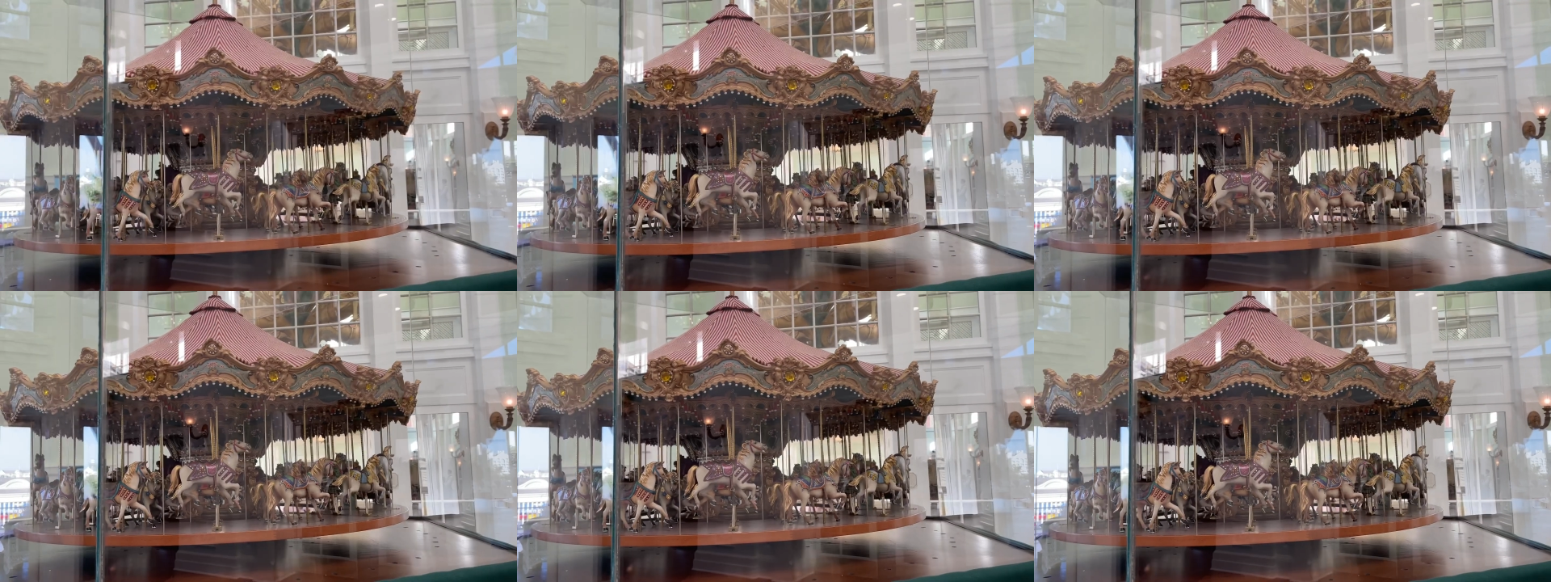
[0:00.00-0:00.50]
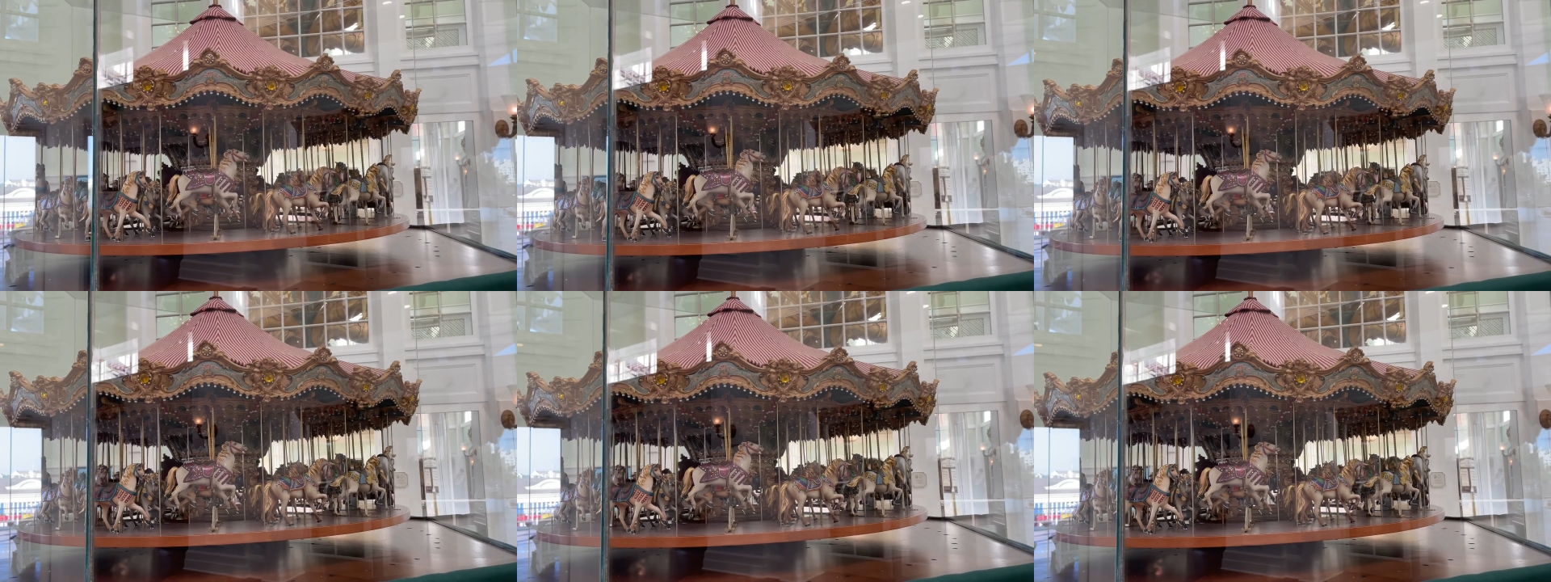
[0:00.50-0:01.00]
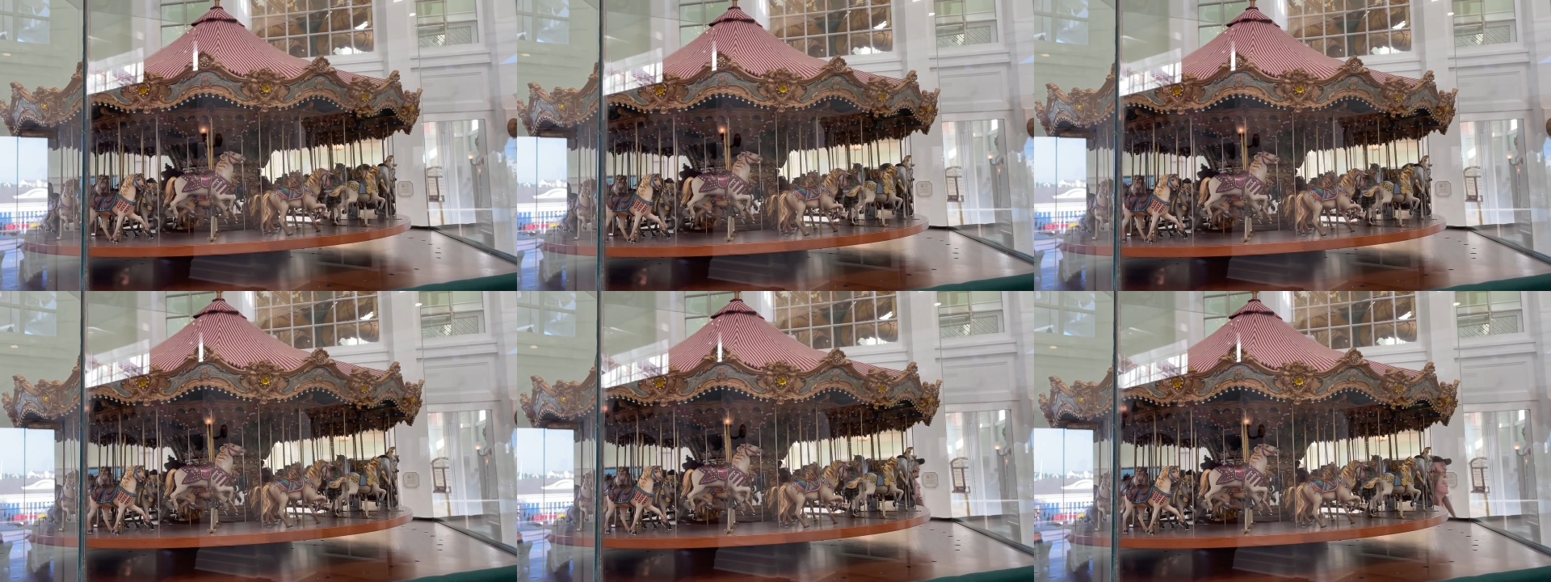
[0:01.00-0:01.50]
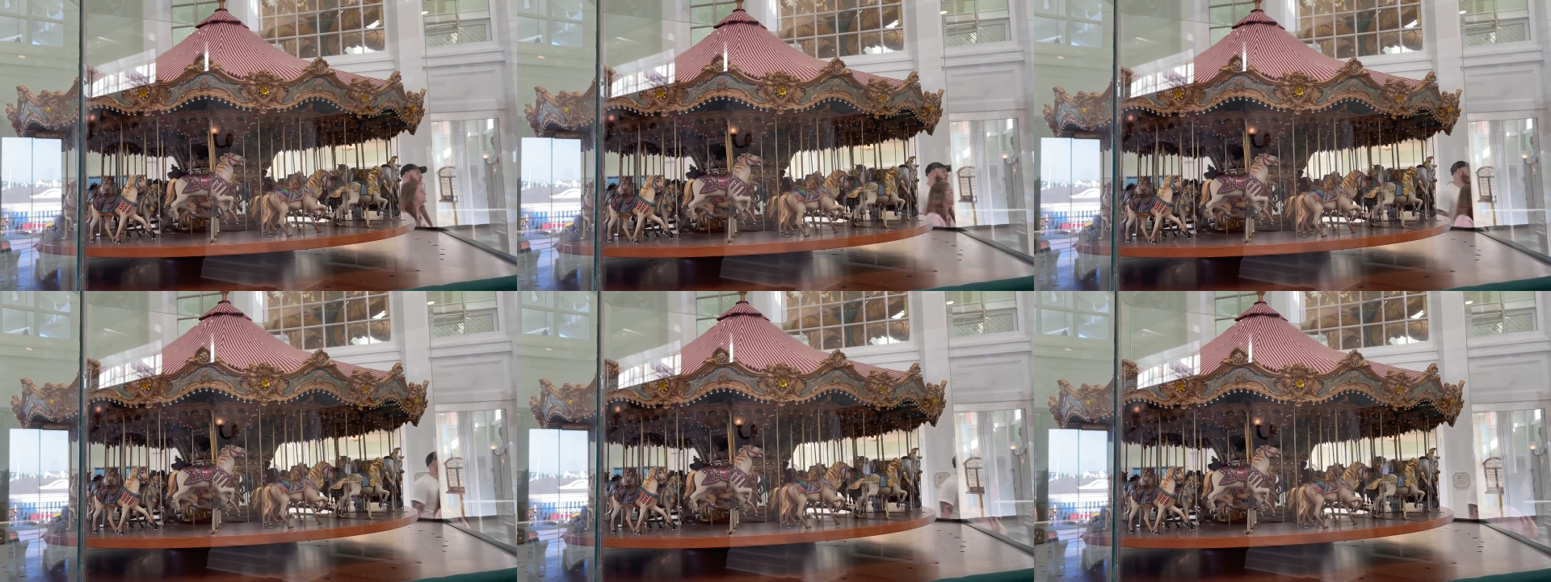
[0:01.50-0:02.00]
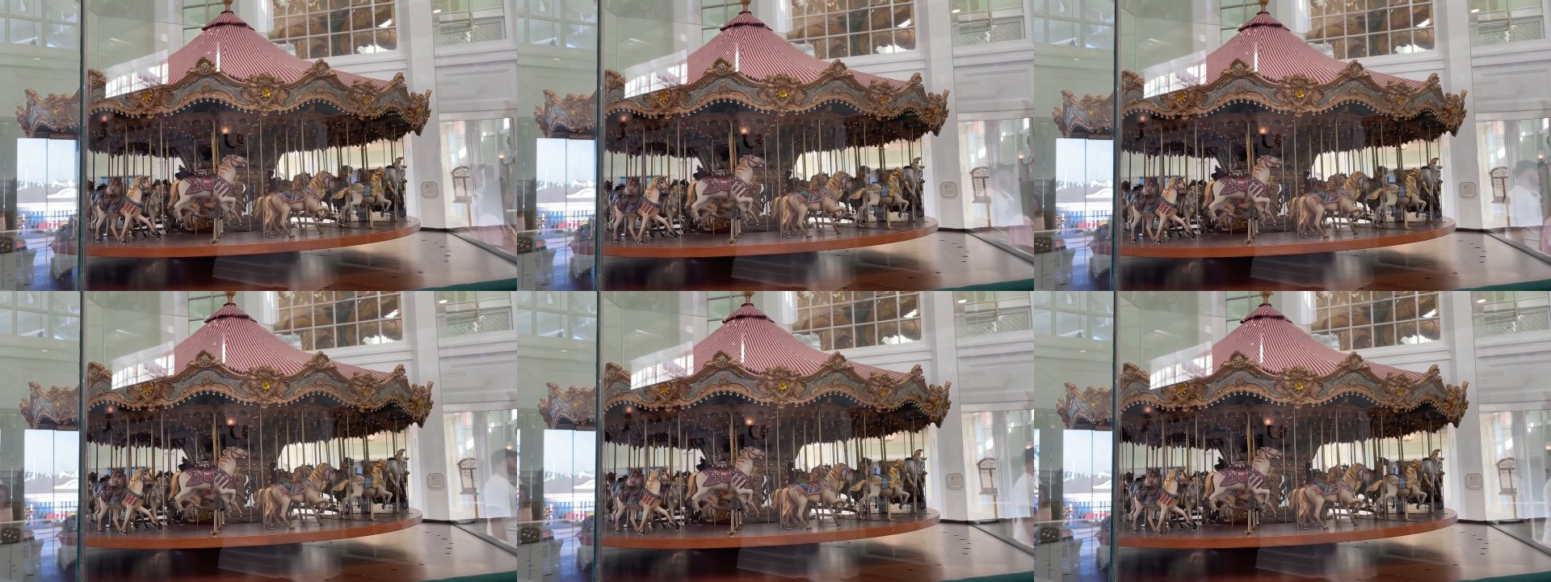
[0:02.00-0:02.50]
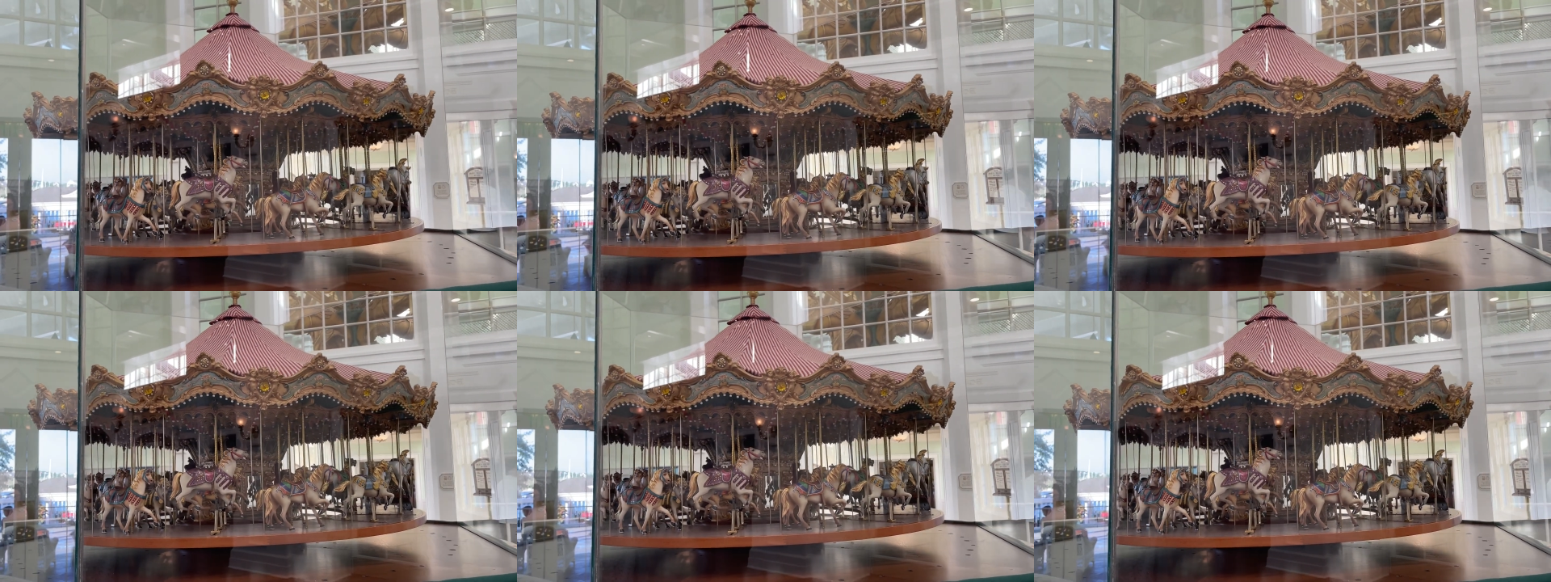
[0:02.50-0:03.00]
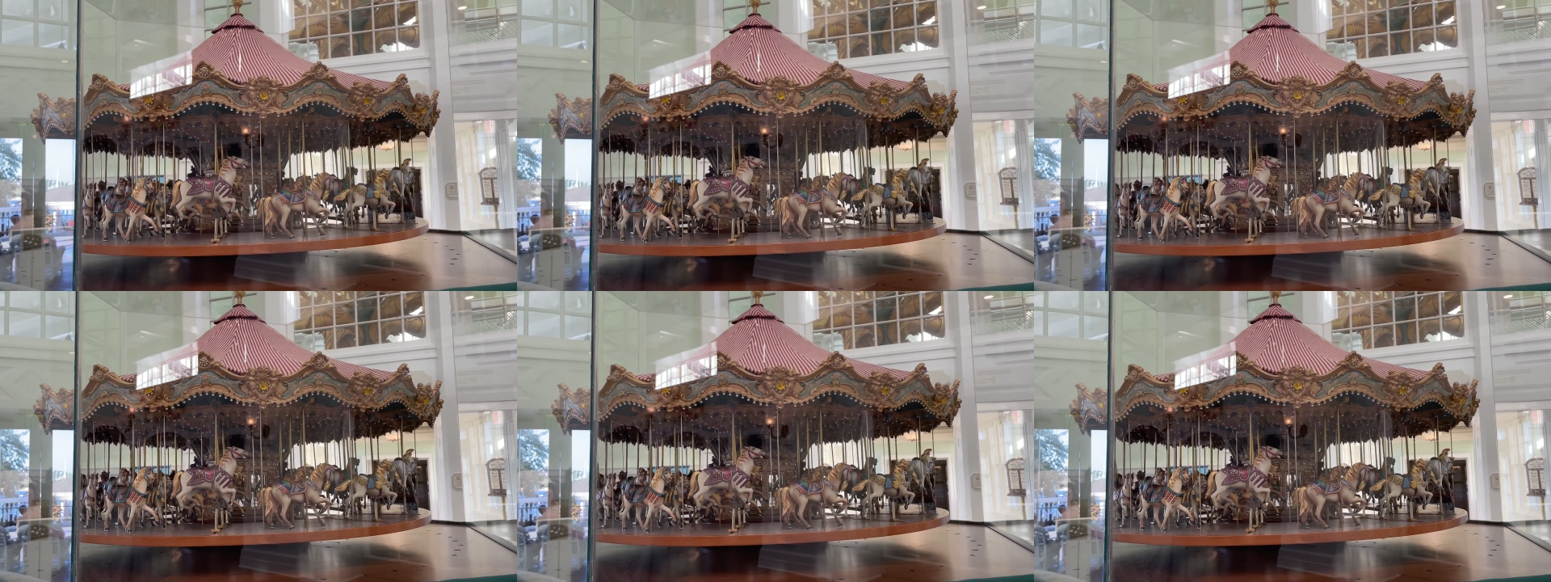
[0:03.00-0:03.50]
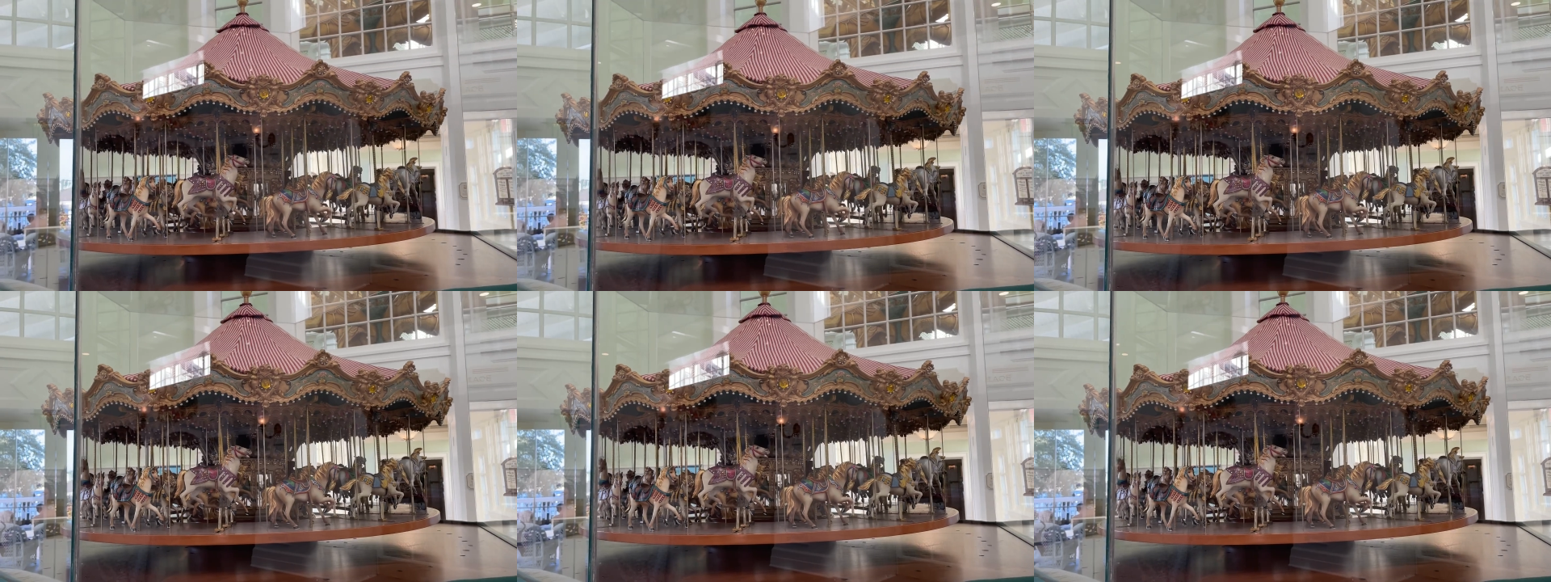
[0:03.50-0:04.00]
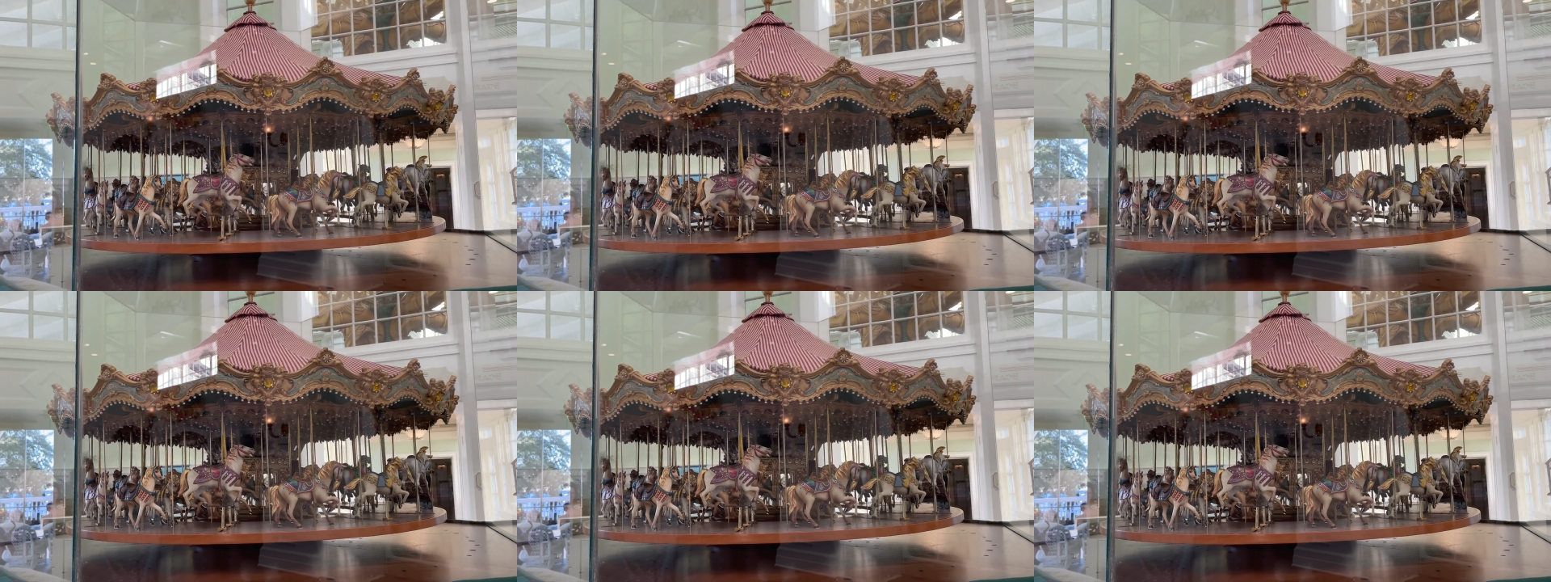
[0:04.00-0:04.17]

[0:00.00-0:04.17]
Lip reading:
Nobody's mouth can be seen.